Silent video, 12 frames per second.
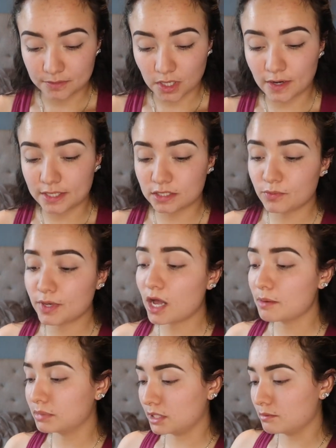Alright, so we
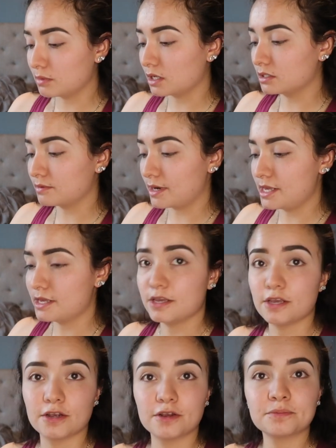got Bling Boss right
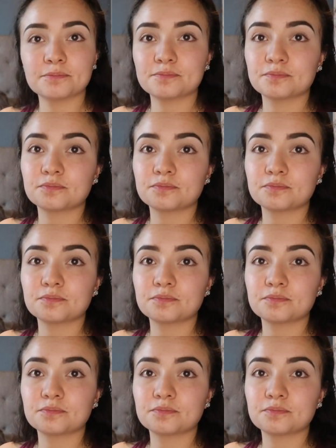here.